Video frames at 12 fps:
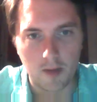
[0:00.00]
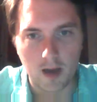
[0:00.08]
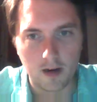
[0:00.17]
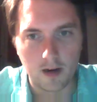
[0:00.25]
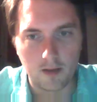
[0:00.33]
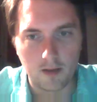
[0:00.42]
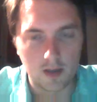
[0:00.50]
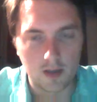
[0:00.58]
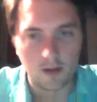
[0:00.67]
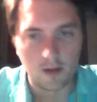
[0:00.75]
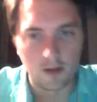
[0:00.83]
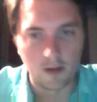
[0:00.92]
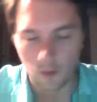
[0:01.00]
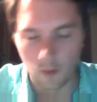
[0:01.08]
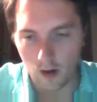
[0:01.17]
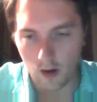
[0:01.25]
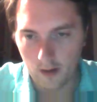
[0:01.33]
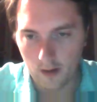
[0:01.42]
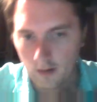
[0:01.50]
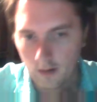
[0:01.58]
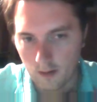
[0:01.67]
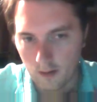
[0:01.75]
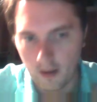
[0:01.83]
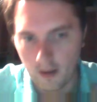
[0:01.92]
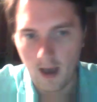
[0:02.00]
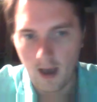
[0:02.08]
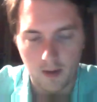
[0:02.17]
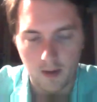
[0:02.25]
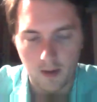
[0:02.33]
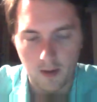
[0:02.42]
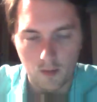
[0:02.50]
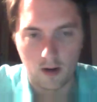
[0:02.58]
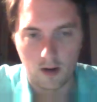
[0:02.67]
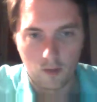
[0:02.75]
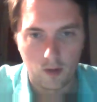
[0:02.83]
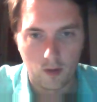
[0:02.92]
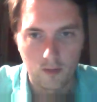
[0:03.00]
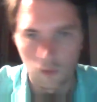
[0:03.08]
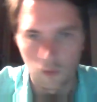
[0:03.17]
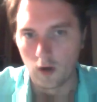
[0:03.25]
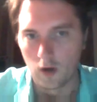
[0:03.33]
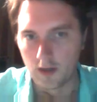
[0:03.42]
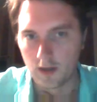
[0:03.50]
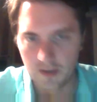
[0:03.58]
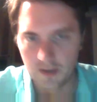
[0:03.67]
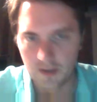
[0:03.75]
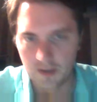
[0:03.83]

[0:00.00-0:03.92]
I didn't even see Lady in the Water or The Happening, which I heard were even worse.